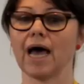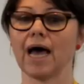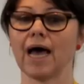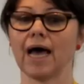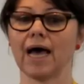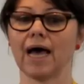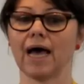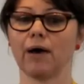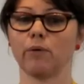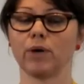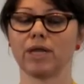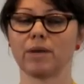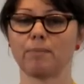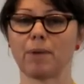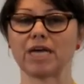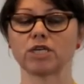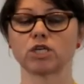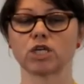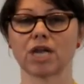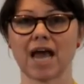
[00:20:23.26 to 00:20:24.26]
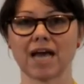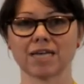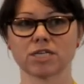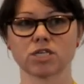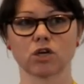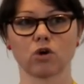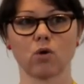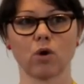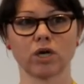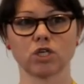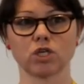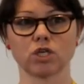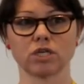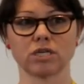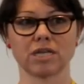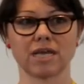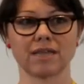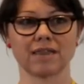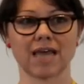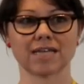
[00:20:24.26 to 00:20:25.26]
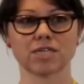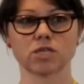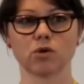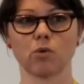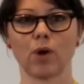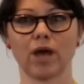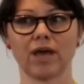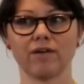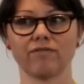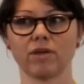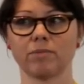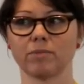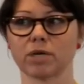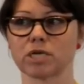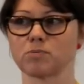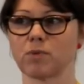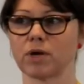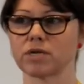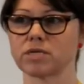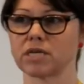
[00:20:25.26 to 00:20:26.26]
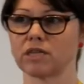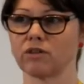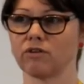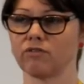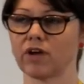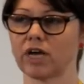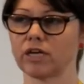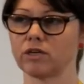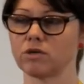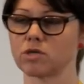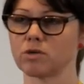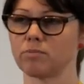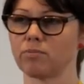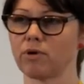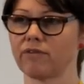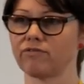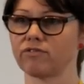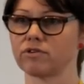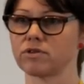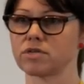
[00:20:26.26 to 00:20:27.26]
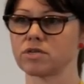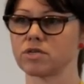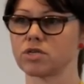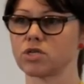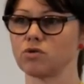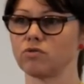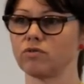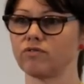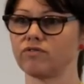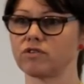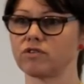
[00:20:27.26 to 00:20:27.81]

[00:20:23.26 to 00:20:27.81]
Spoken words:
when a patient asks a question, that's a way of them expressing their values and preferences to a